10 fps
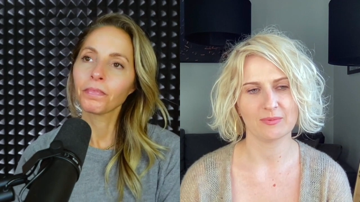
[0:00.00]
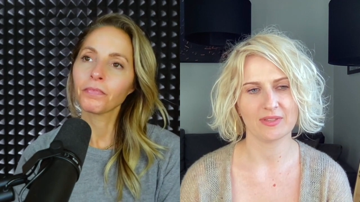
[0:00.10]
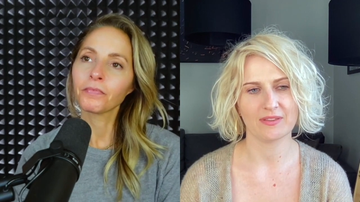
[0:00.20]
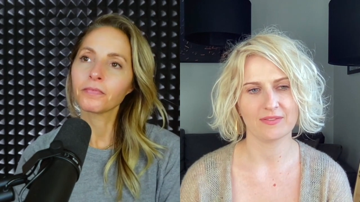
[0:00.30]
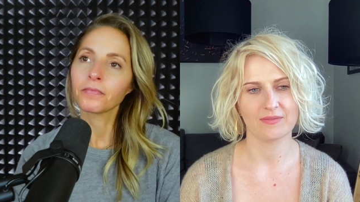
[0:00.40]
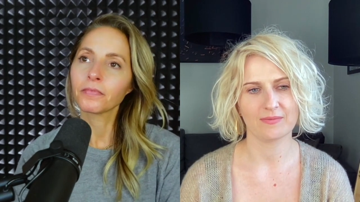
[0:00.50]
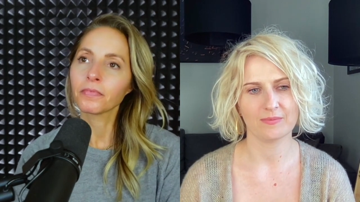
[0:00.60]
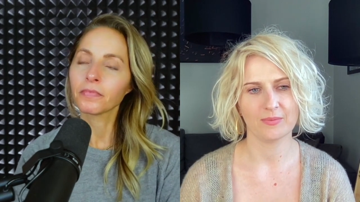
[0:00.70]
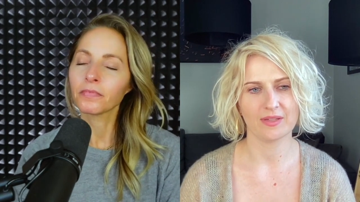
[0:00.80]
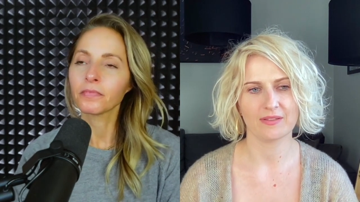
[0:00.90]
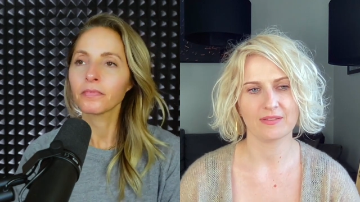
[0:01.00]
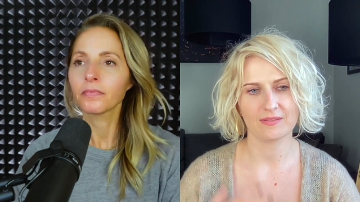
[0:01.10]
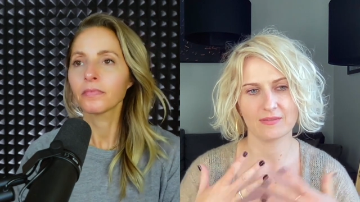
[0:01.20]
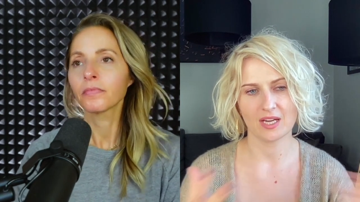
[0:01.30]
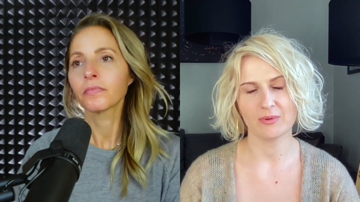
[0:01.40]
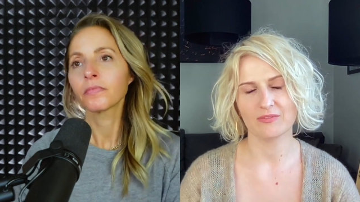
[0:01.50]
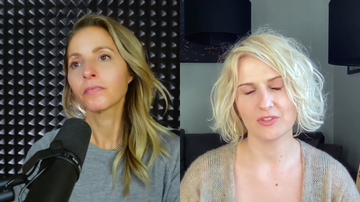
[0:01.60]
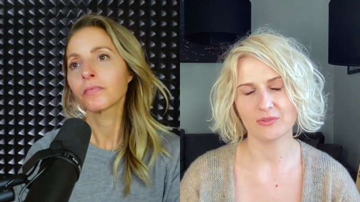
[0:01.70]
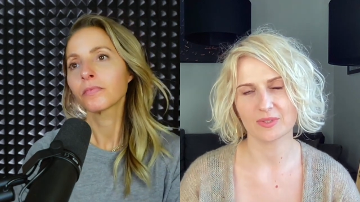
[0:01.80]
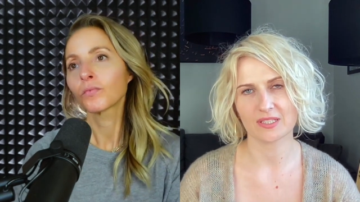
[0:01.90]
Speaker 1: with with our
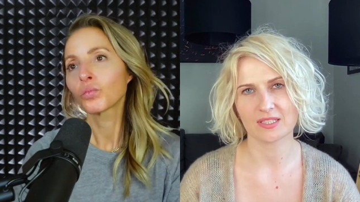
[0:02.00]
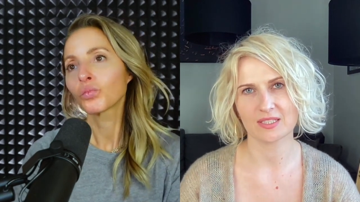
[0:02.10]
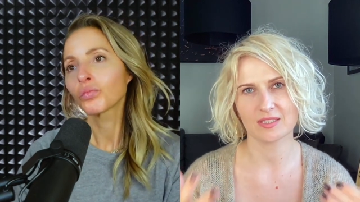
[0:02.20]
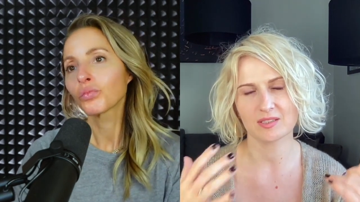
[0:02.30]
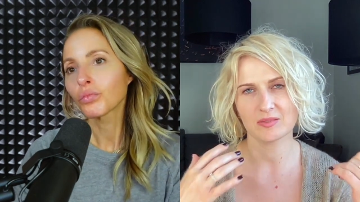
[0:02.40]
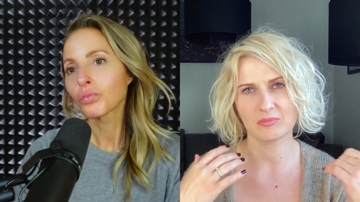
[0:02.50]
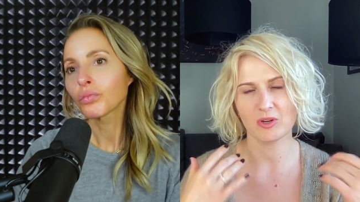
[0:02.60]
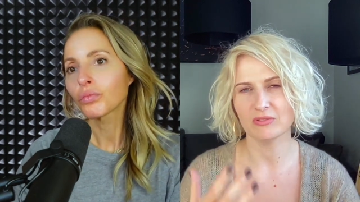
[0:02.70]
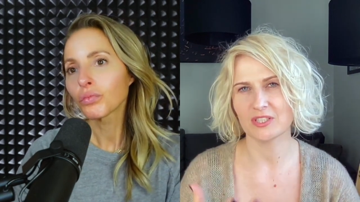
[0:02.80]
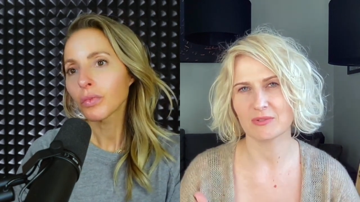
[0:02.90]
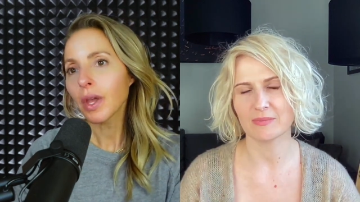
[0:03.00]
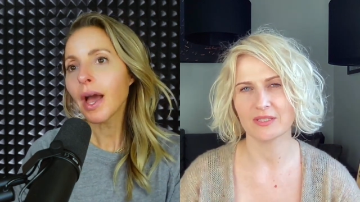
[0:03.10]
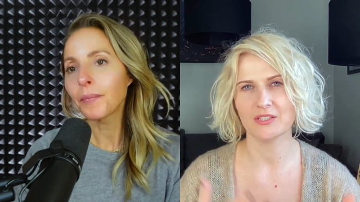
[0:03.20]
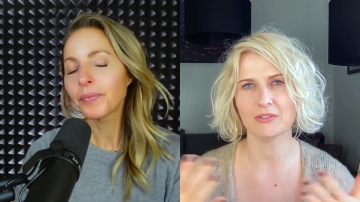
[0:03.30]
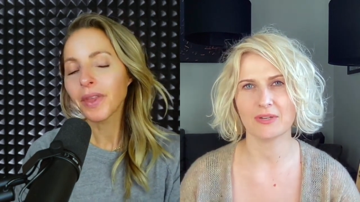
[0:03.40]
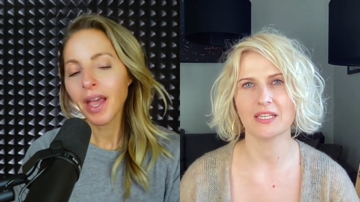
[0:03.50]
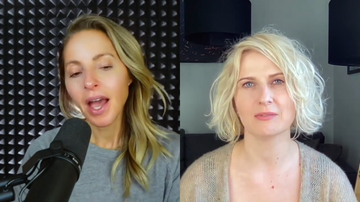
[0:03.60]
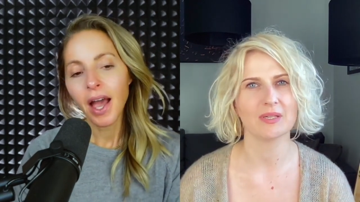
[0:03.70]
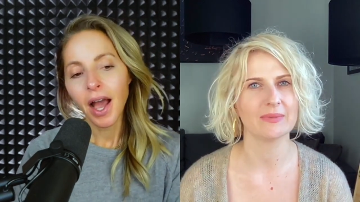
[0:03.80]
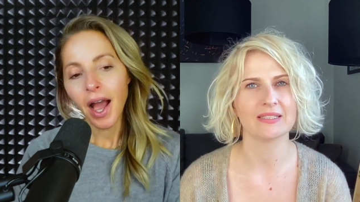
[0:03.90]
viewers, Polish women, yeah,
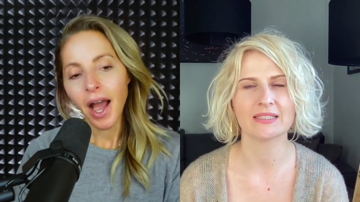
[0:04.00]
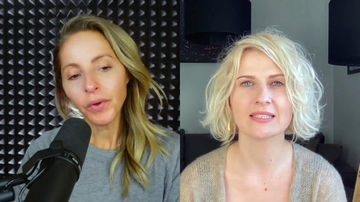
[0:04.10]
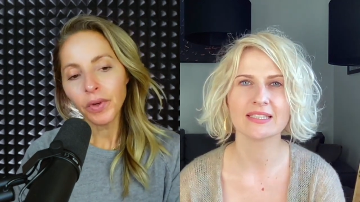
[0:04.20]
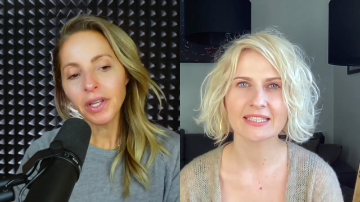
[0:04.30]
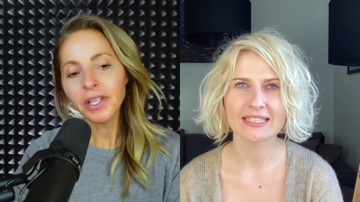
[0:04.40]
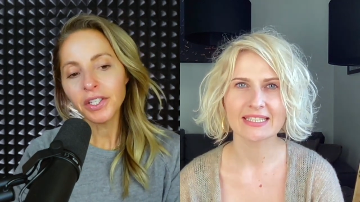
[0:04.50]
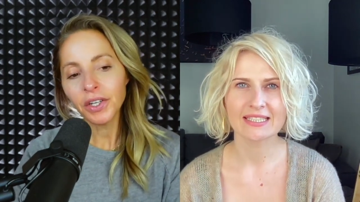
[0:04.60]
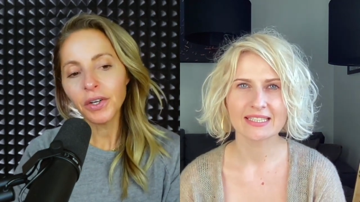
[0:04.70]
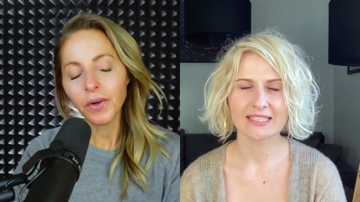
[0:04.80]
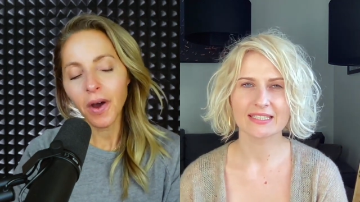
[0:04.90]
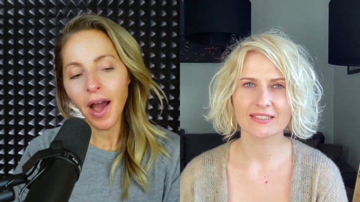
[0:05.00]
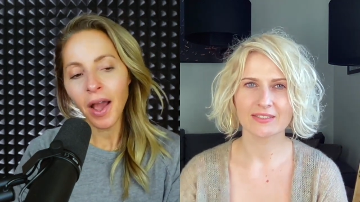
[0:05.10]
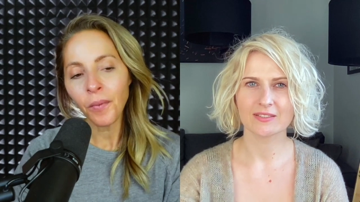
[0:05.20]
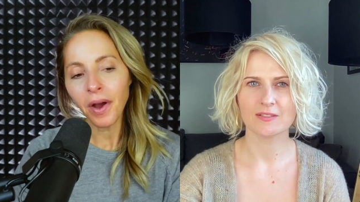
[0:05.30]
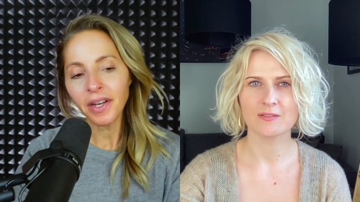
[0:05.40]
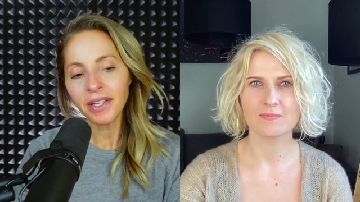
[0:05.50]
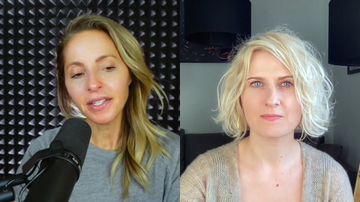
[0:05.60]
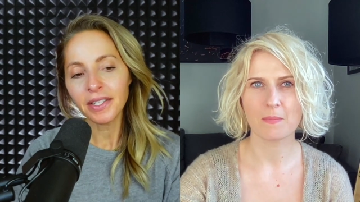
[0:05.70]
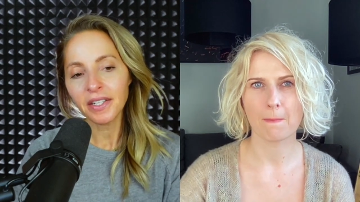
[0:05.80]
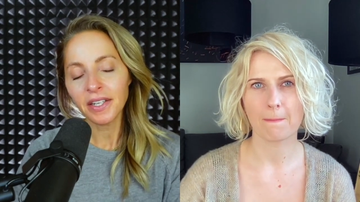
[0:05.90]
Ukrainian women?
Speaker 2: I really do. I want
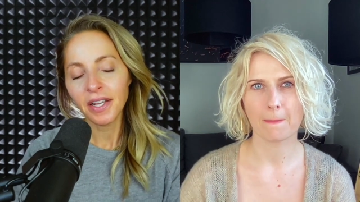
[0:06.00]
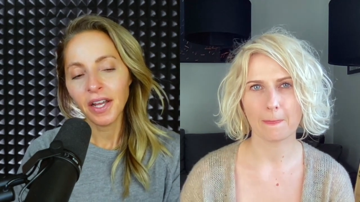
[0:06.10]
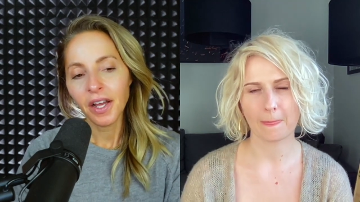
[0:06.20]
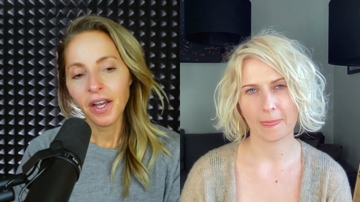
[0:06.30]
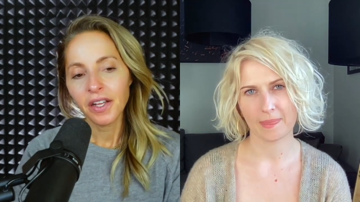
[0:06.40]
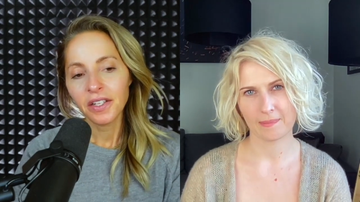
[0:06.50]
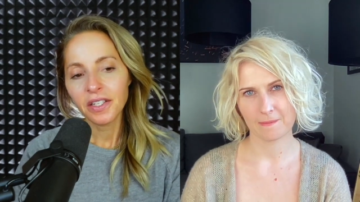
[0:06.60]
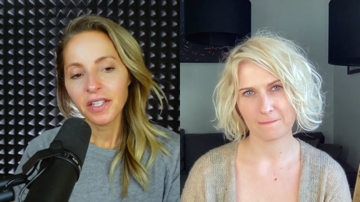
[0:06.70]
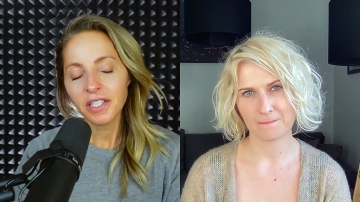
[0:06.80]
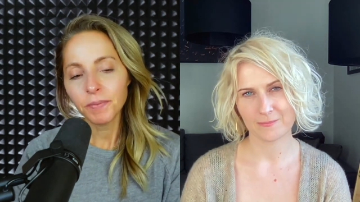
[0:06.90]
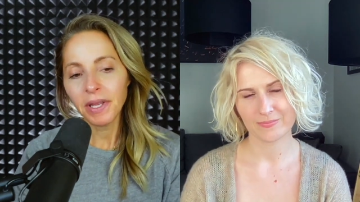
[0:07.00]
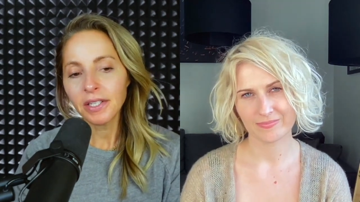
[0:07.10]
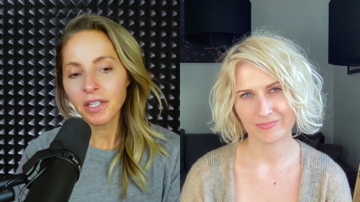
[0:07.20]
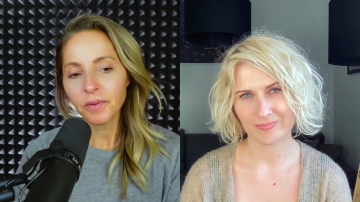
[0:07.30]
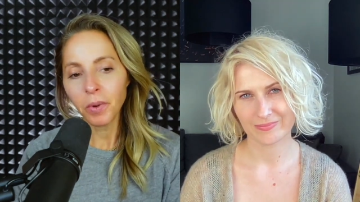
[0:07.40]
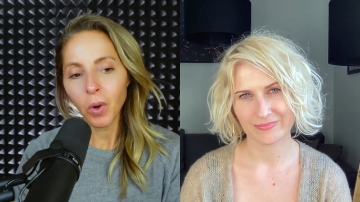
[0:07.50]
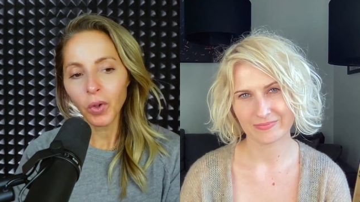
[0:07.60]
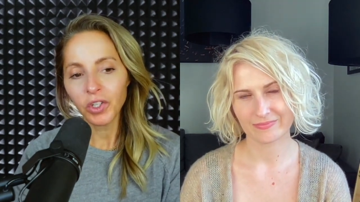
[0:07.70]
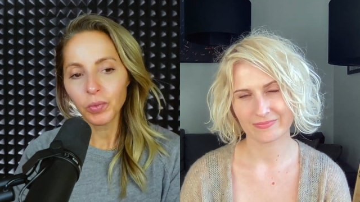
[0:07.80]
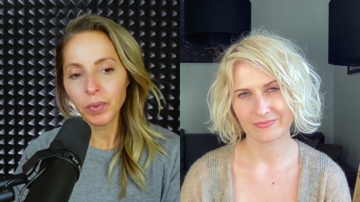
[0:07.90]
to to speak to the
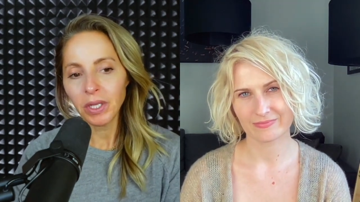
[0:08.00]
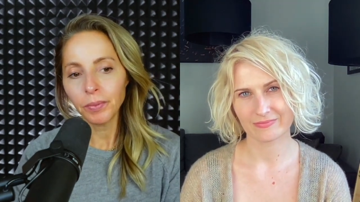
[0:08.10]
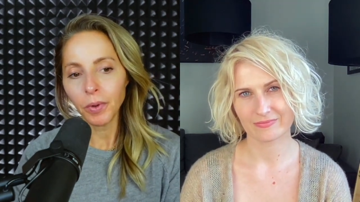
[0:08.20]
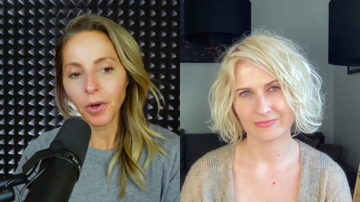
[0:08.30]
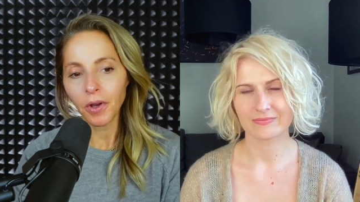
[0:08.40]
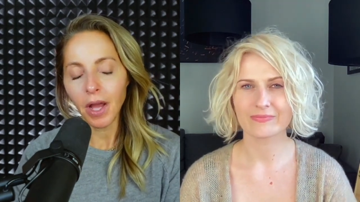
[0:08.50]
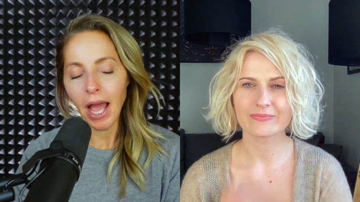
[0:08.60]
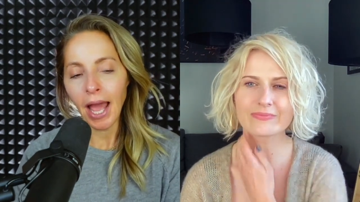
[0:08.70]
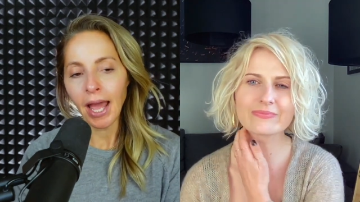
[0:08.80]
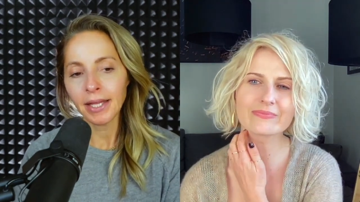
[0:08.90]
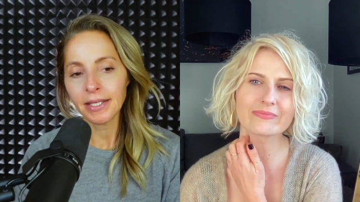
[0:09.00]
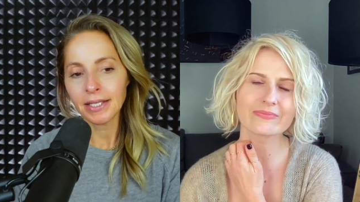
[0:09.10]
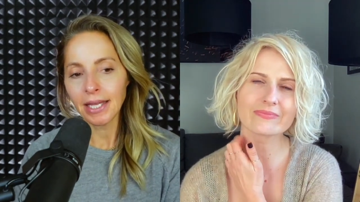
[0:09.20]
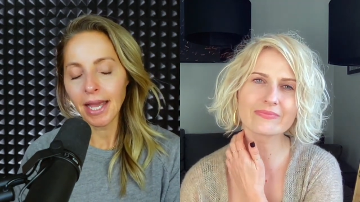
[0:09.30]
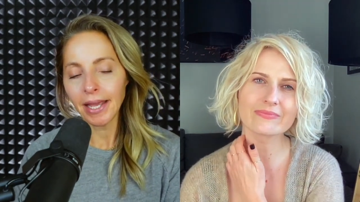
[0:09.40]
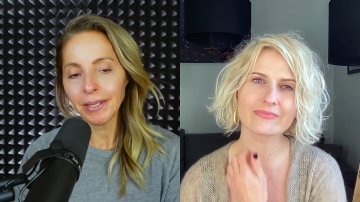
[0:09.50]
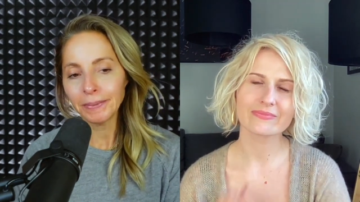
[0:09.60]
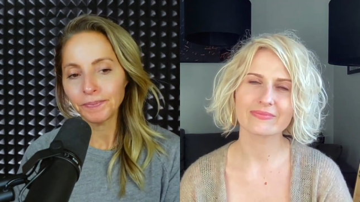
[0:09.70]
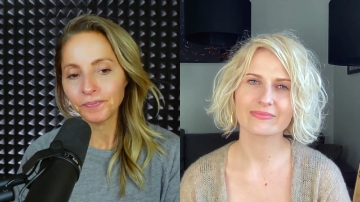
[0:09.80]
Polish people and say,